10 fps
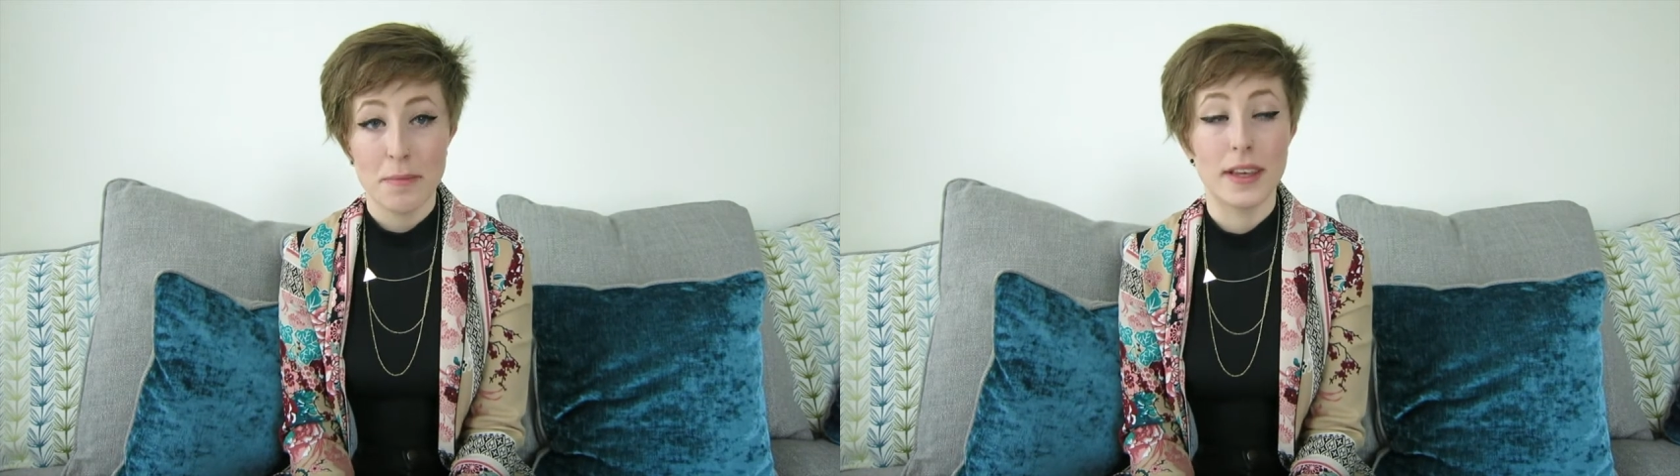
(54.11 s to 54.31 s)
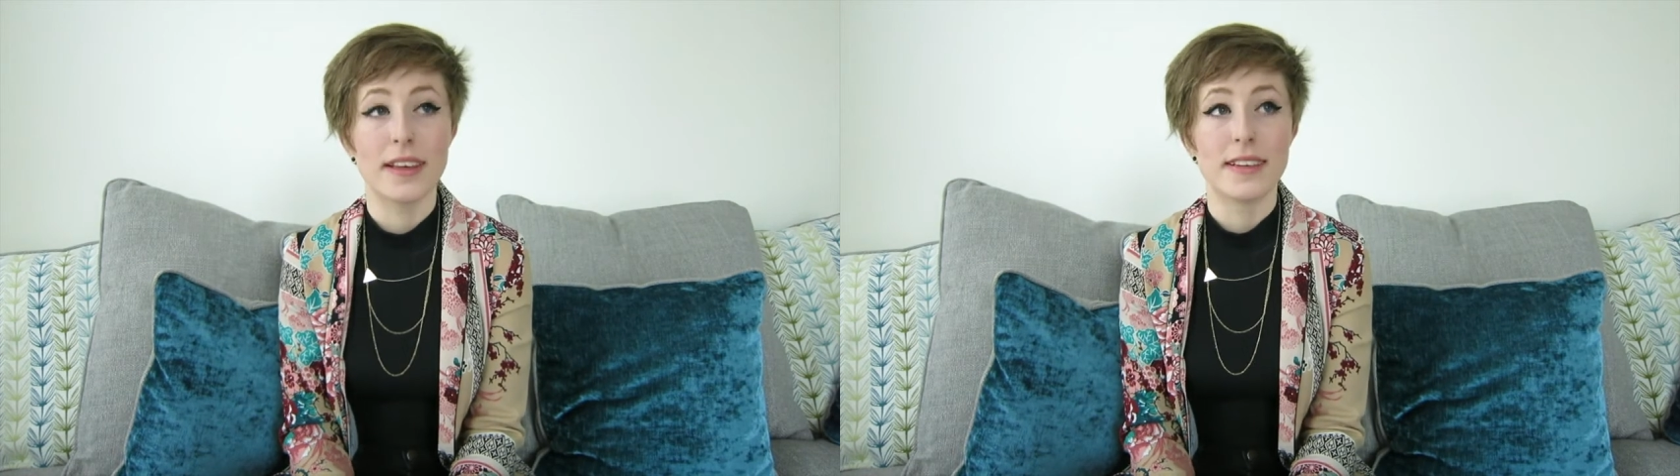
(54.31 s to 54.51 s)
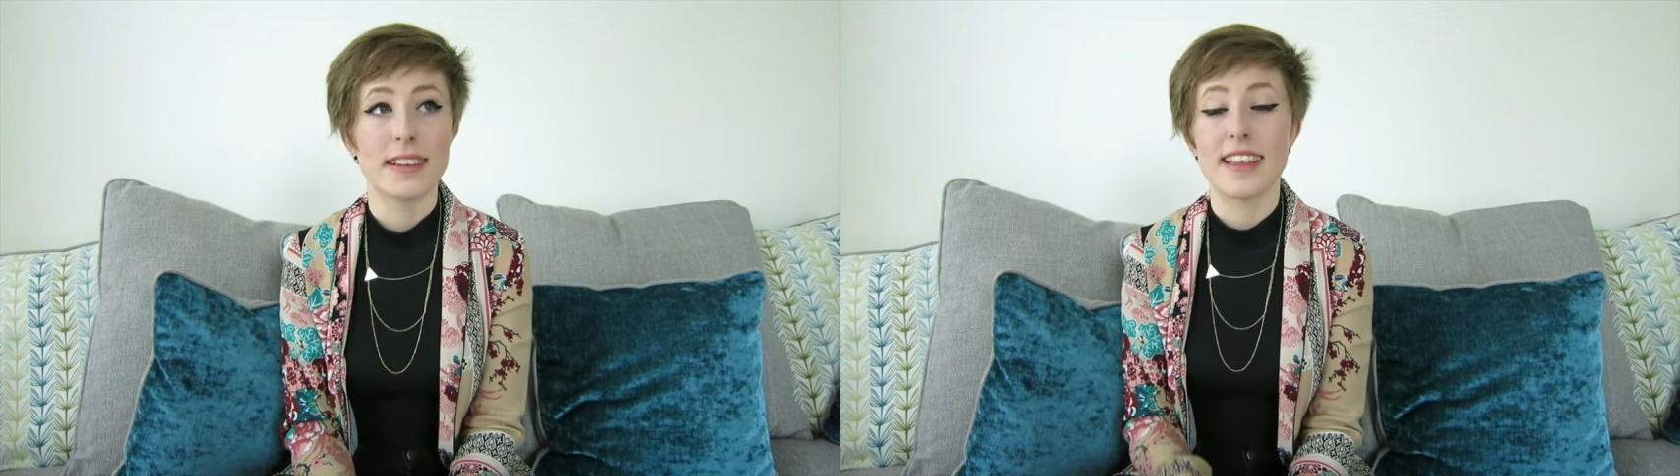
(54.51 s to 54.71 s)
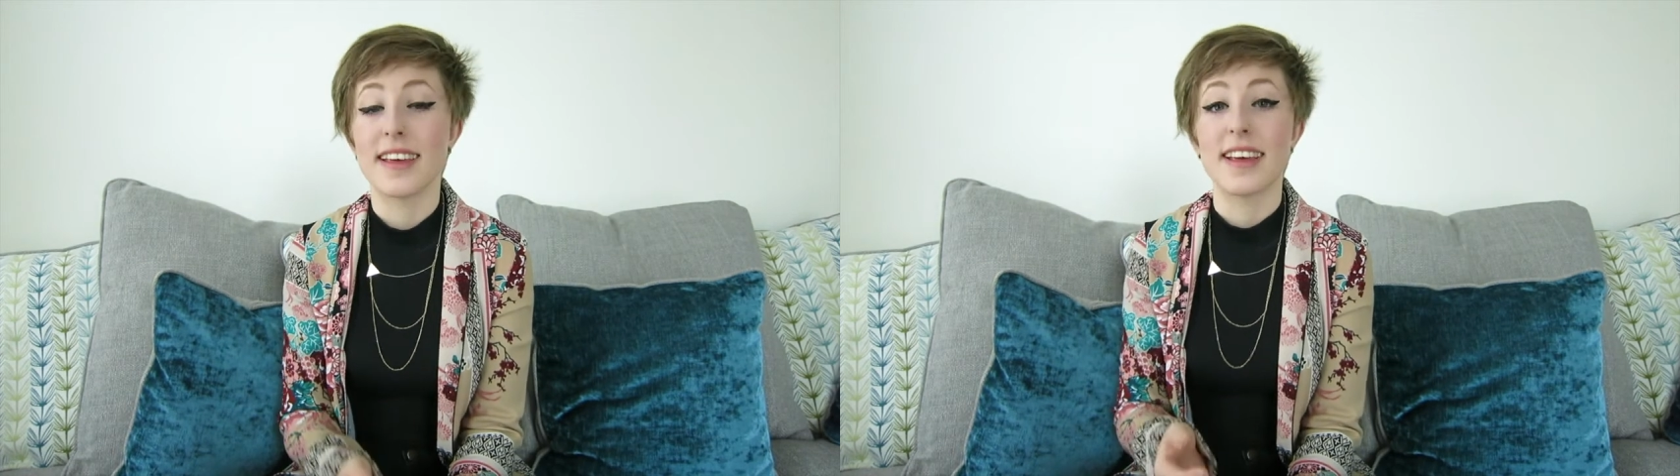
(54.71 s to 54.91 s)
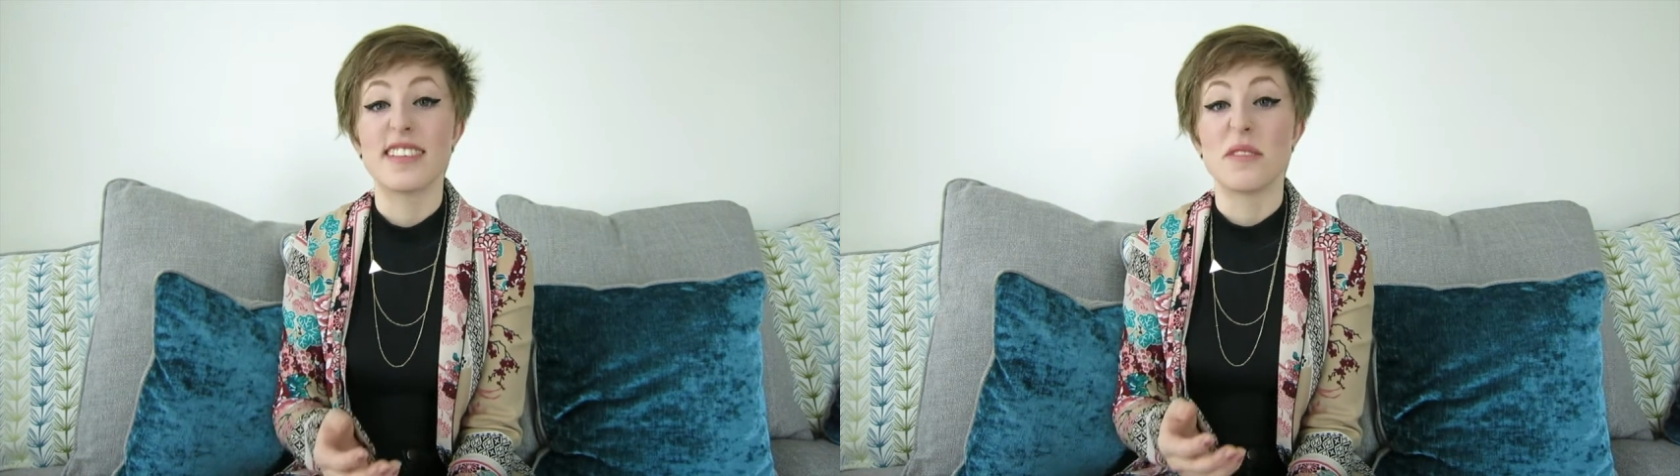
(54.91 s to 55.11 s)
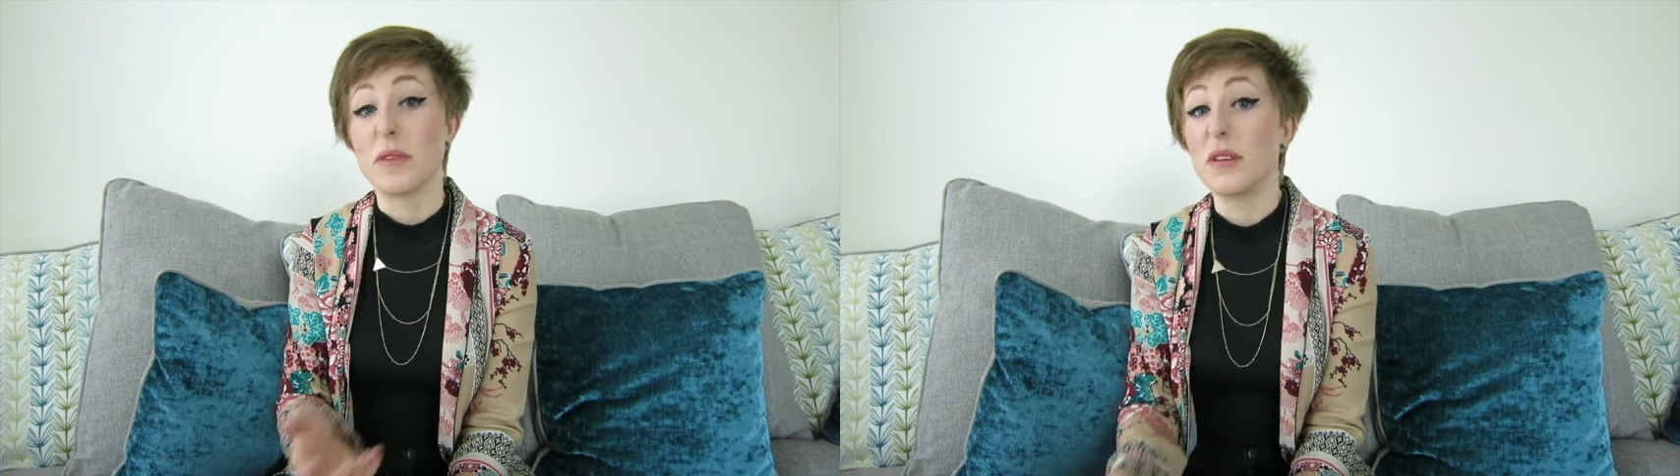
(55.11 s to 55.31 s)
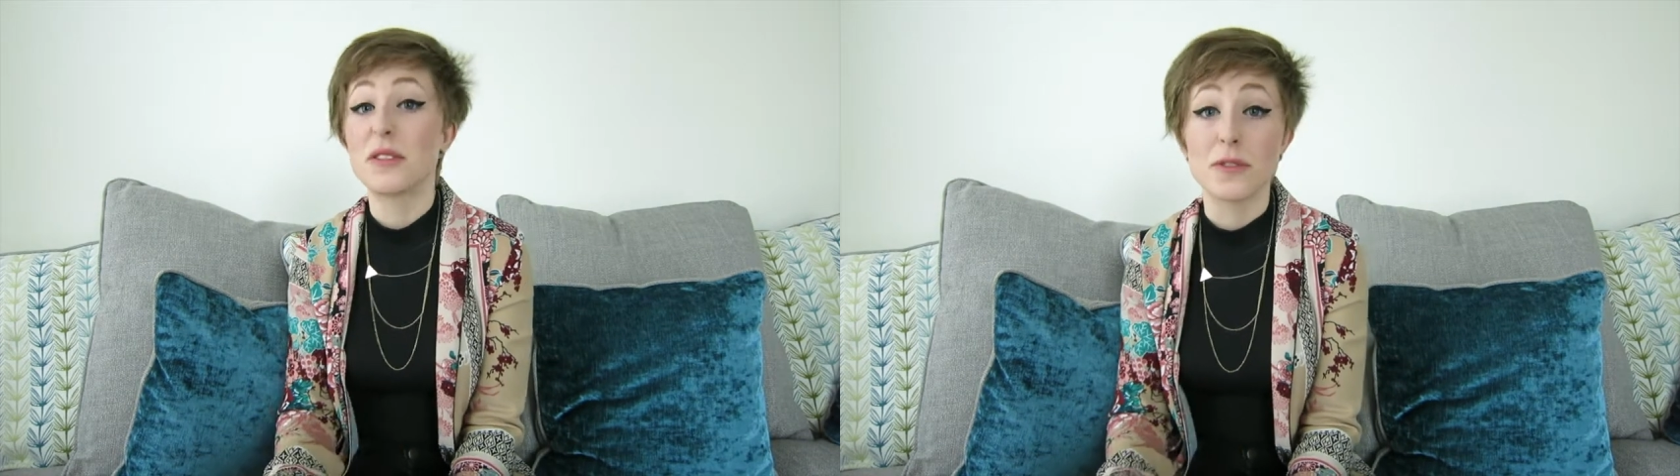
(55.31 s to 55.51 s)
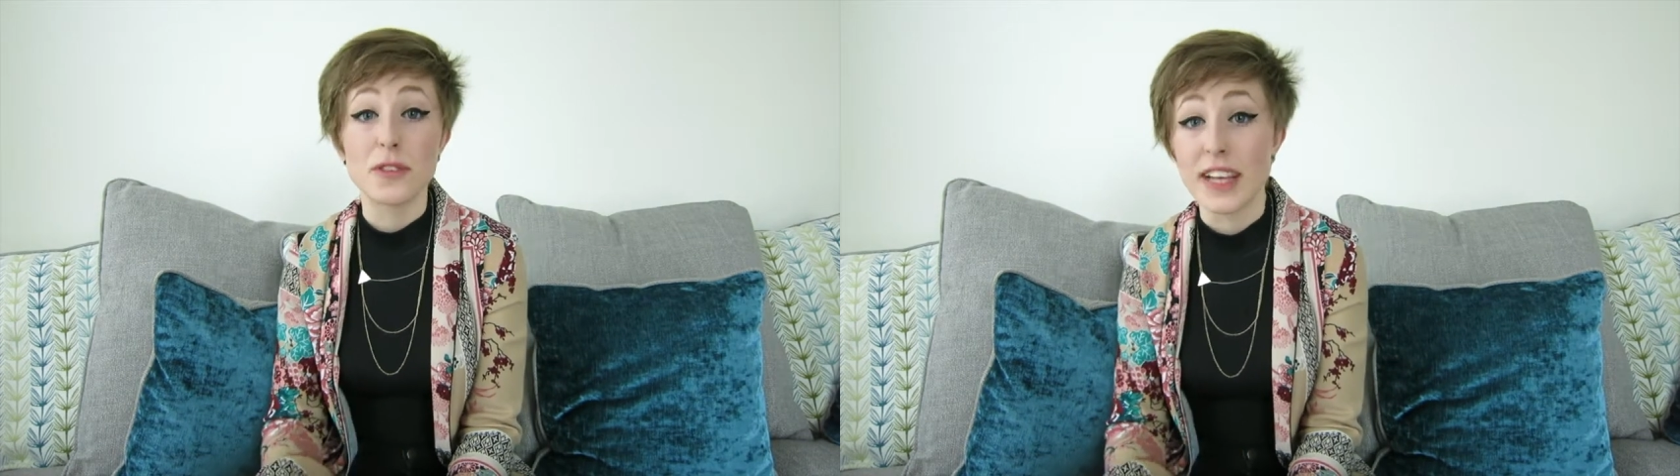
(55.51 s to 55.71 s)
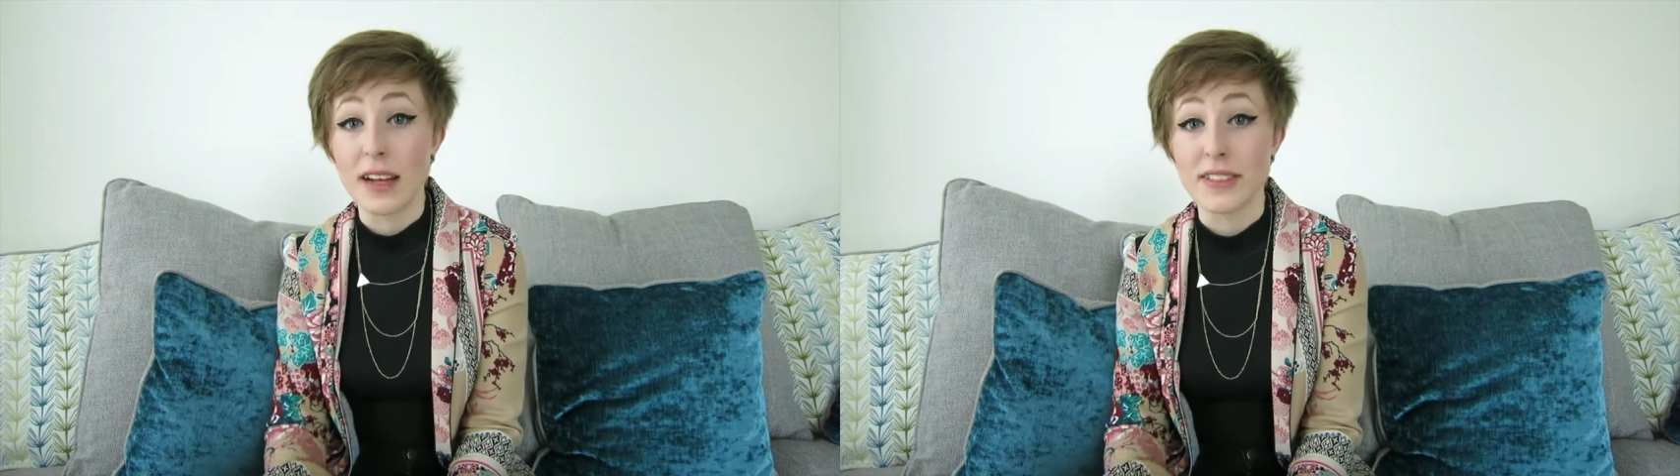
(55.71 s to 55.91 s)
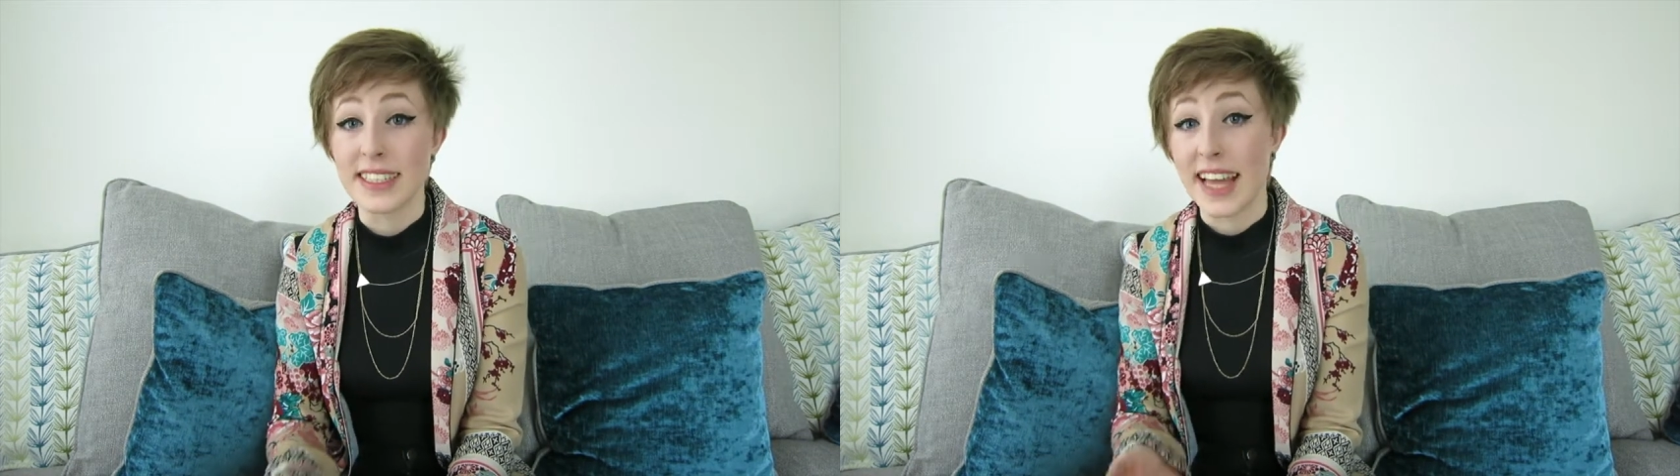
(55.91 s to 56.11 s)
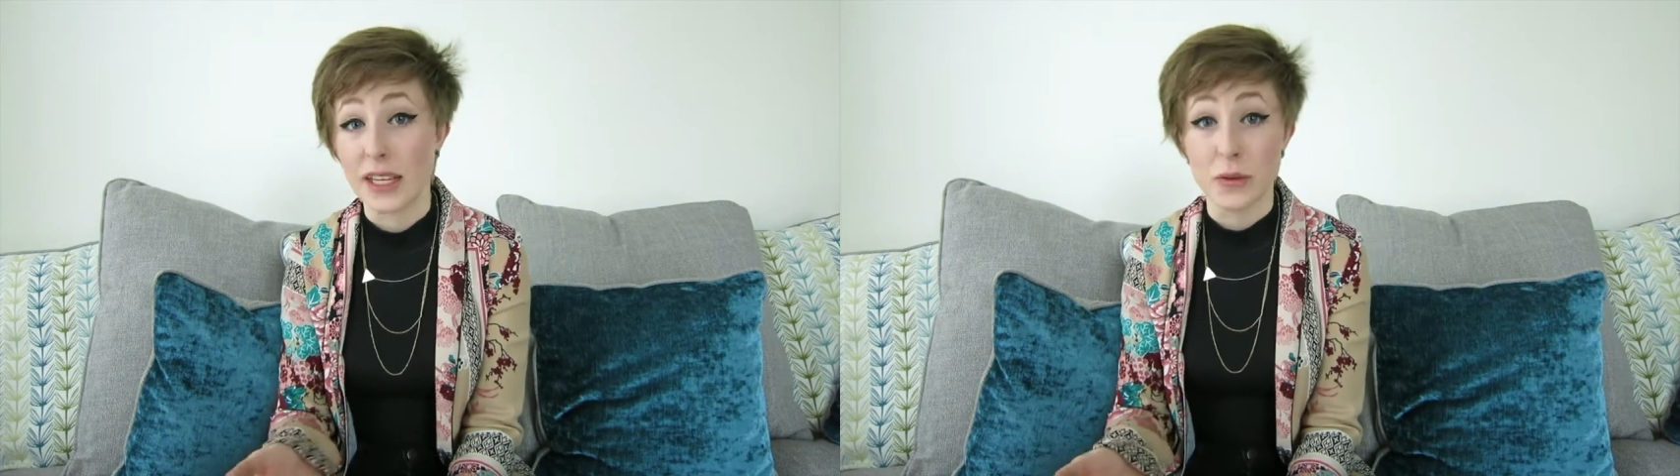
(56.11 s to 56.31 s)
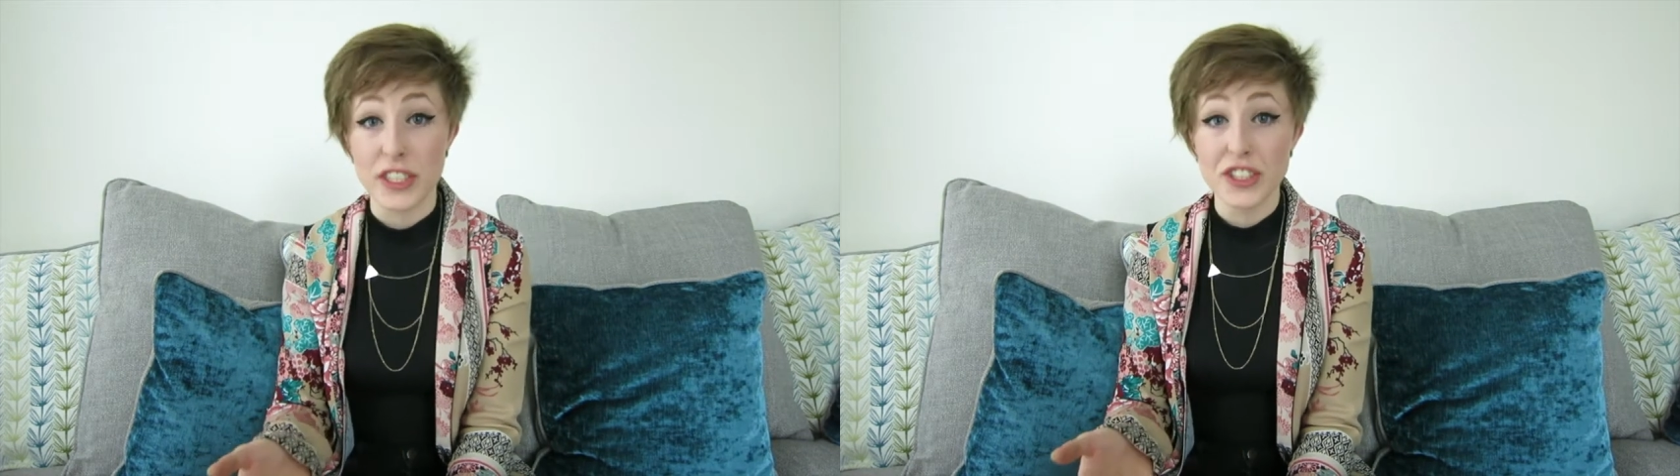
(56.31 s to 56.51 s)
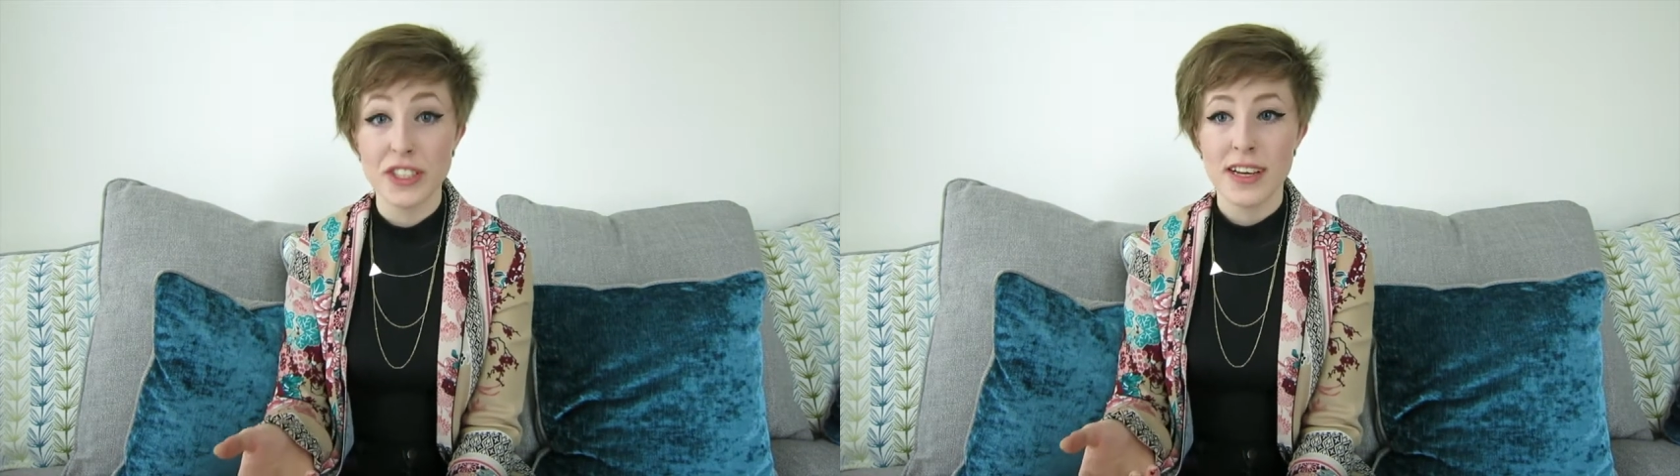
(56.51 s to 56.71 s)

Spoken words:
because I think it's a beautiful sounding language.